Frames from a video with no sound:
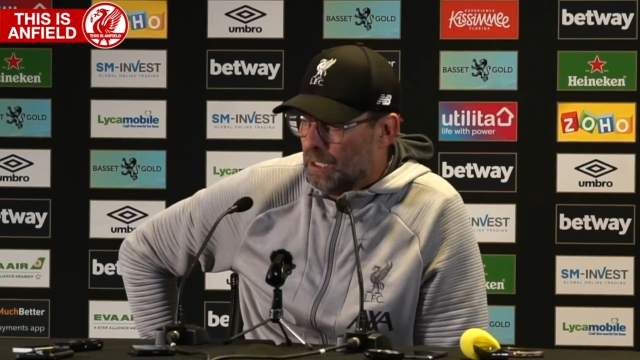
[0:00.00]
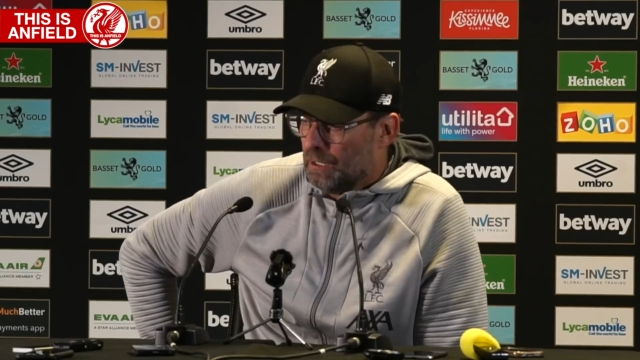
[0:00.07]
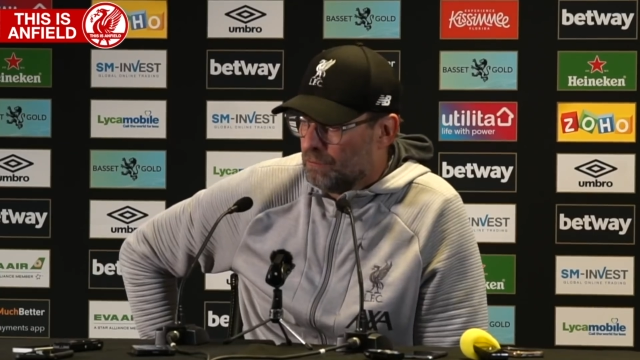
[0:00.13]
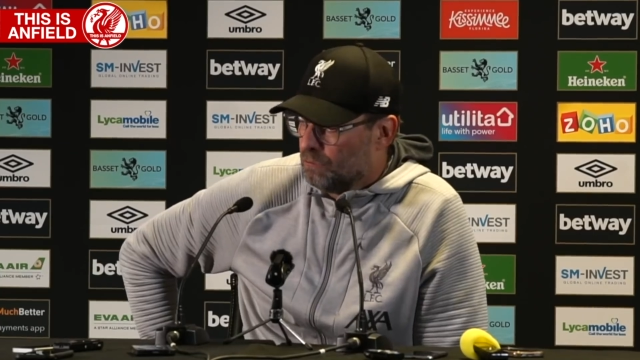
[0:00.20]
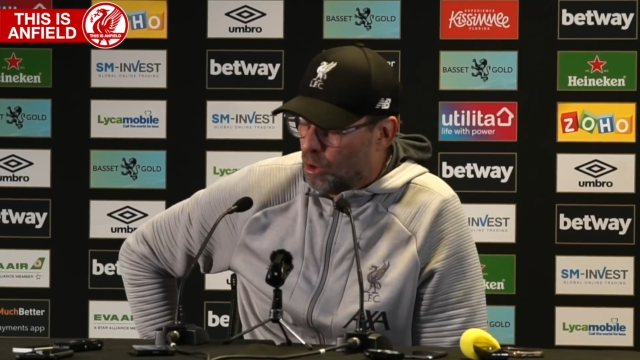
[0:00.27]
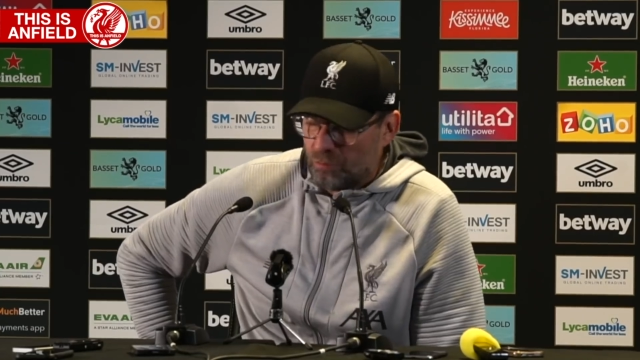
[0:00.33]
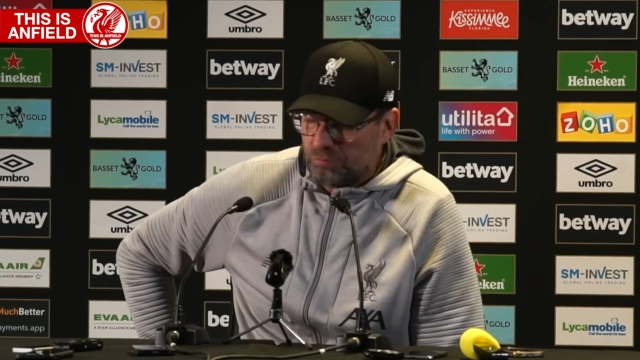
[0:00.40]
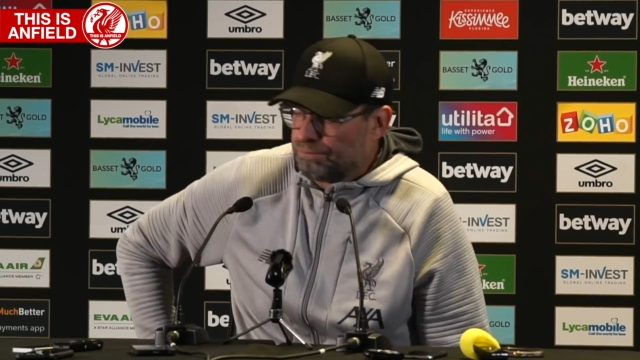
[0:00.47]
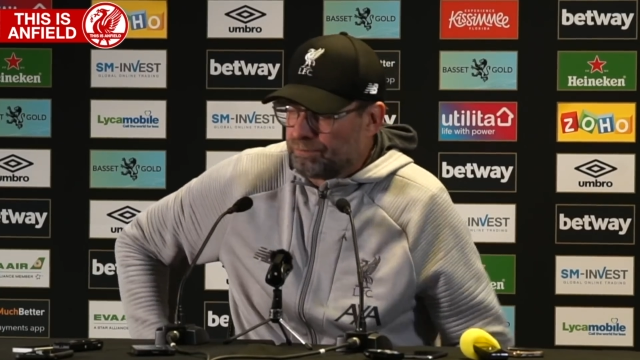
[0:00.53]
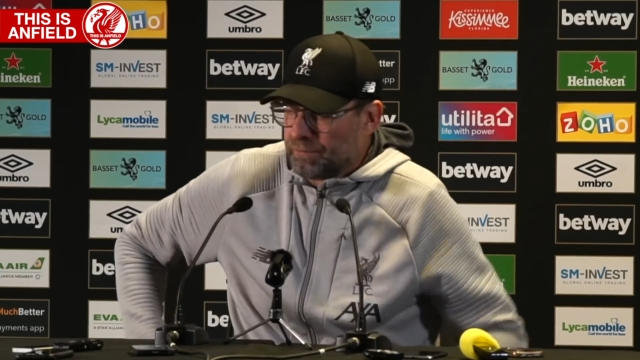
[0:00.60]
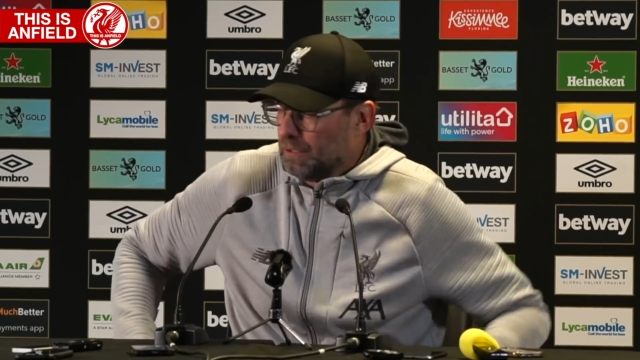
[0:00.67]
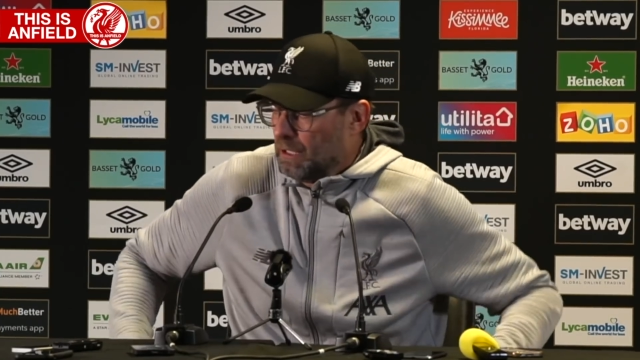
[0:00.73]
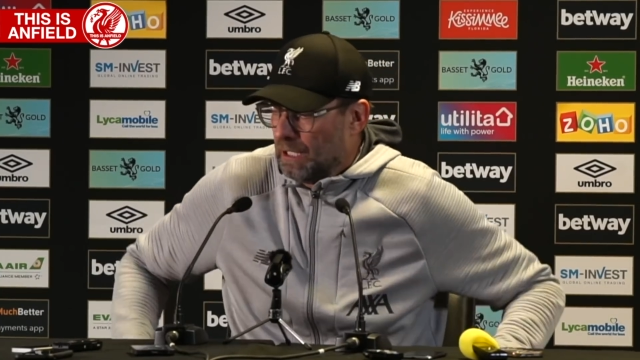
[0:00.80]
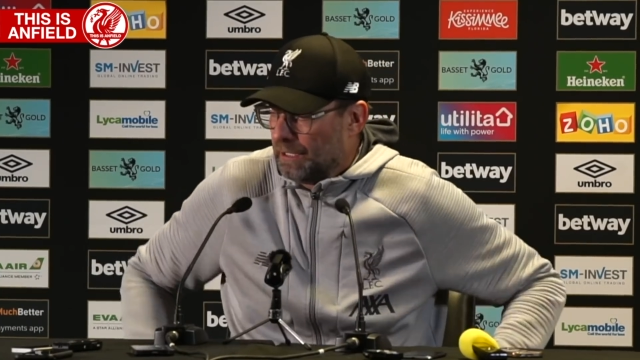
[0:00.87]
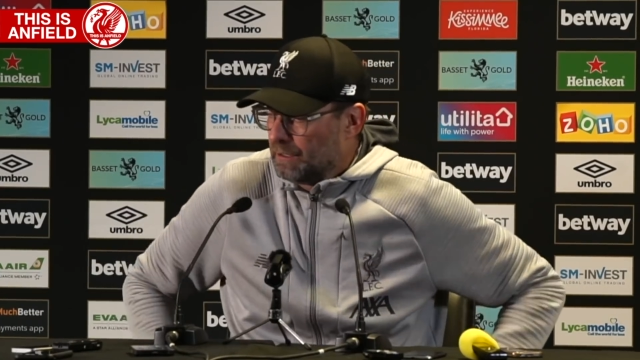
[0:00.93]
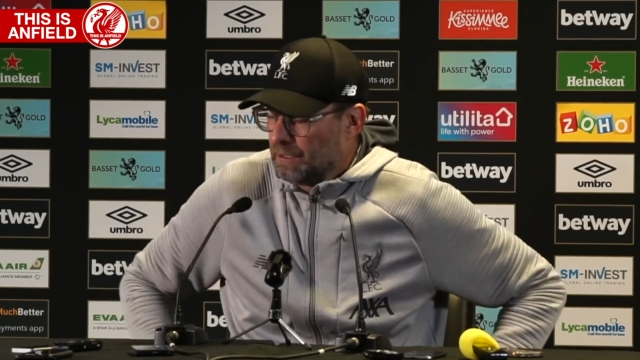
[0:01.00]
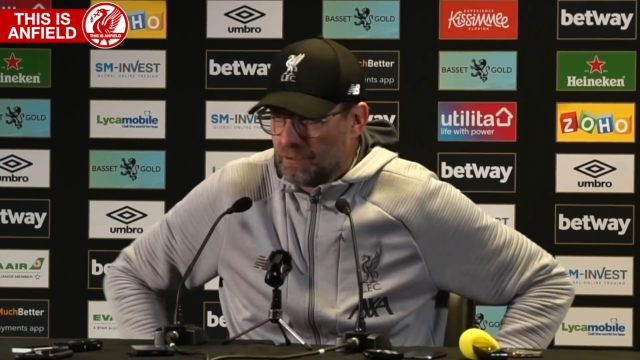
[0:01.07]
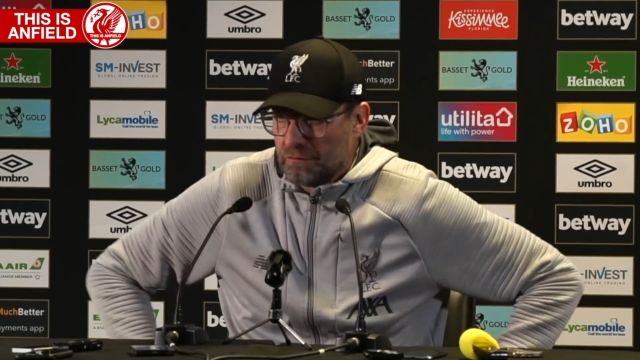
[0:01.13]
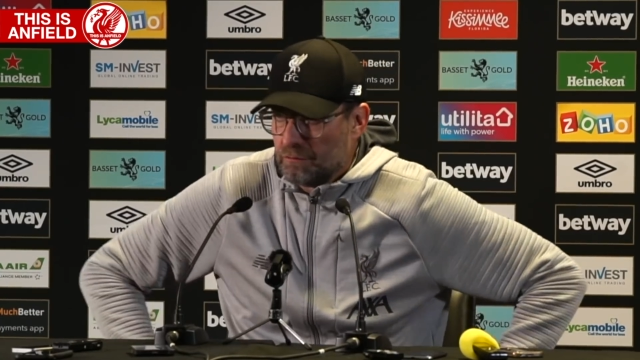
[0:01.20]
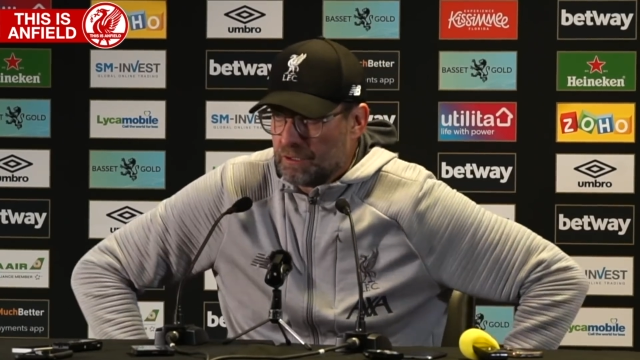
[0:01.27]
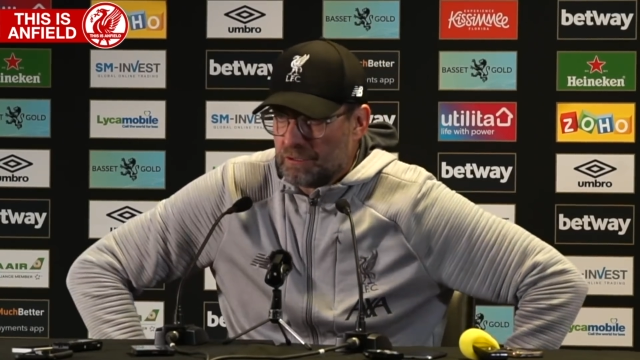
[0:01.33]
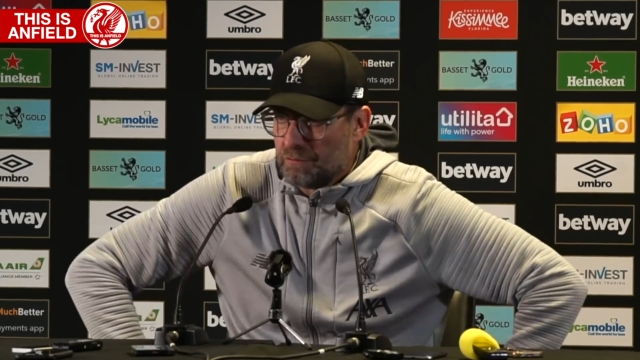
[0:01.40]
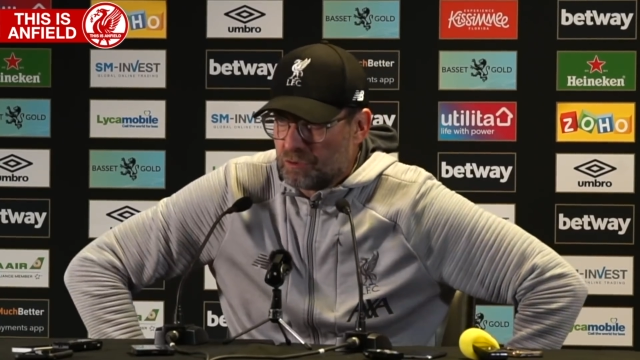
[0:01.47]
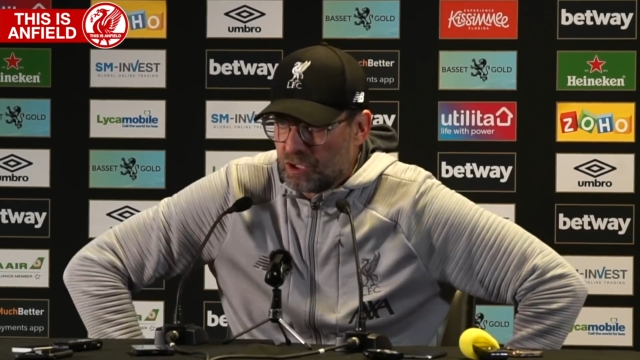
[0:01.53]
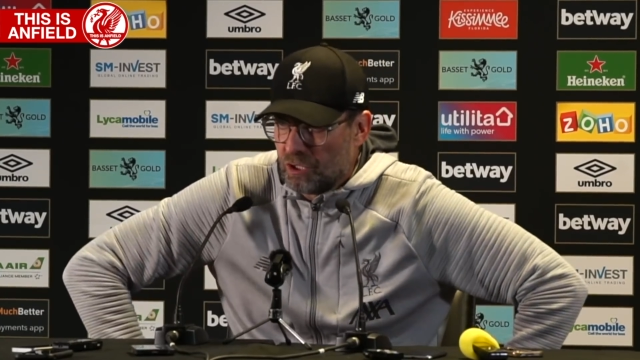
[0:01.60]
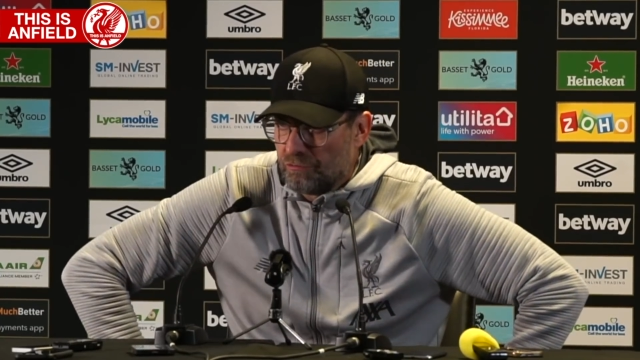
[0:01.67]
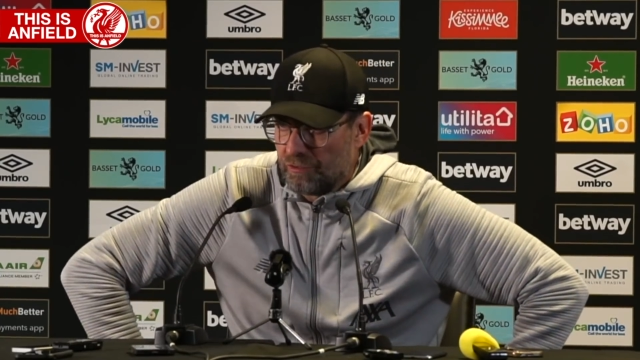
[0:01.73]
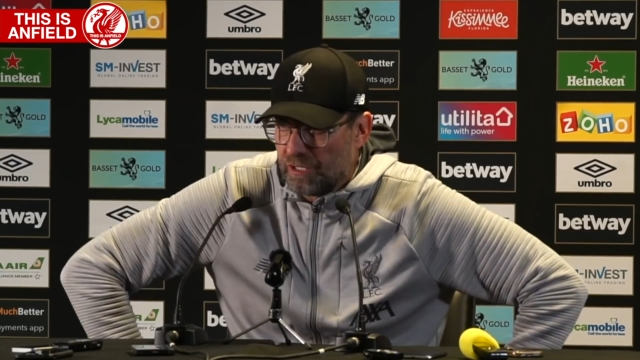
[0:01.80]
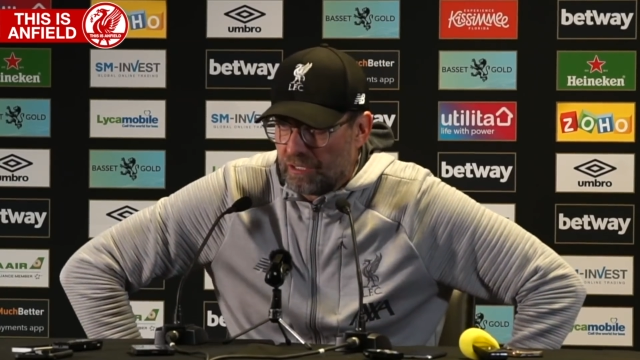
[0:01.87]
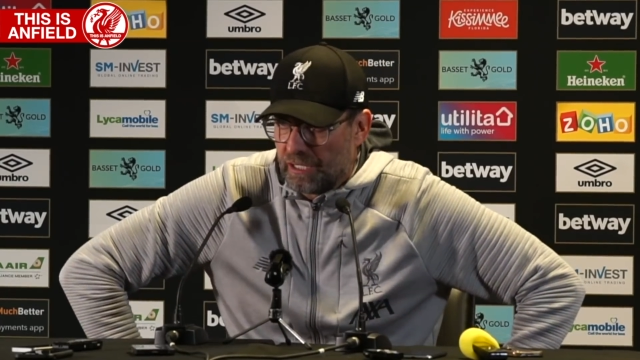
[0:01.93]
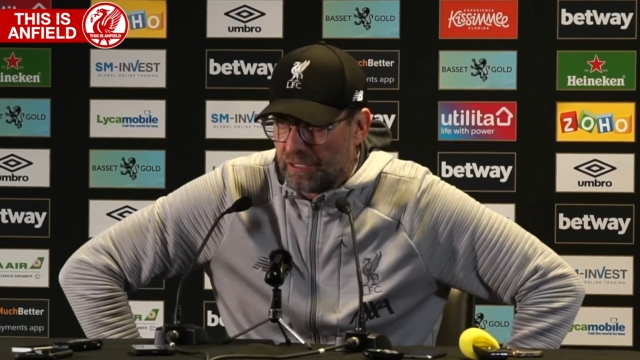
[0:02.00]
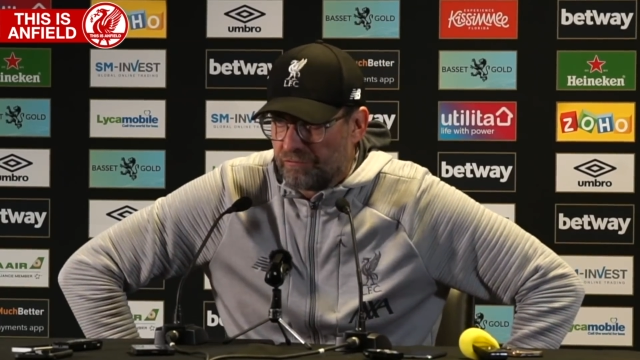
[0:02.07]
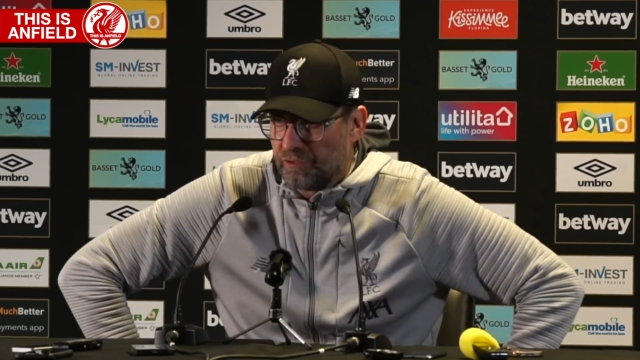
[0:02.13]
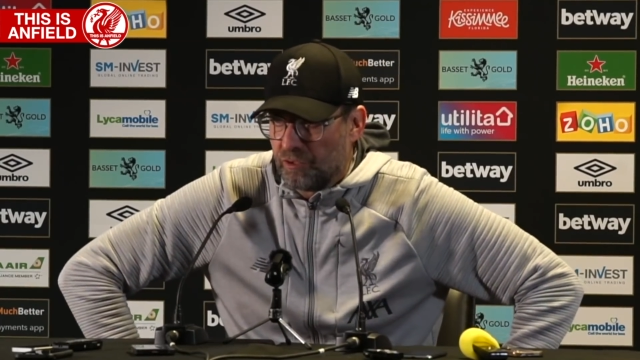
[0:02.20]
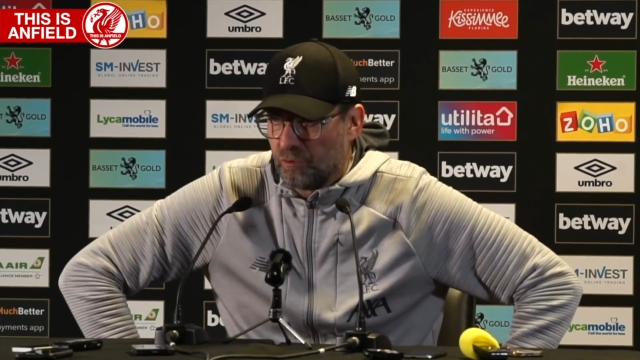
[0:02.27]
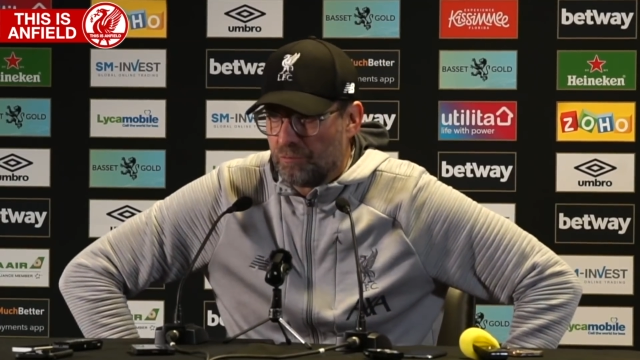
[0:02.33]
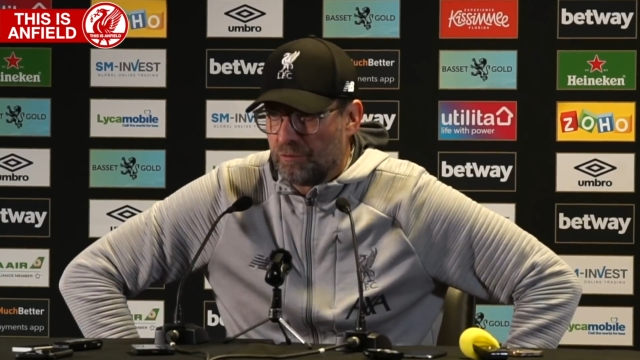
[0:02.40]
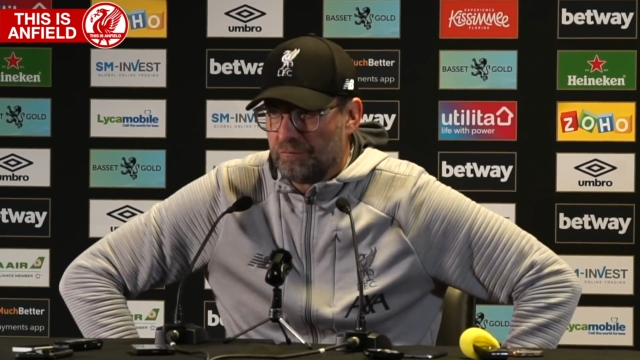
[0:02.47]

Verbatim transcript: no, I didn't do it. So far, I have no.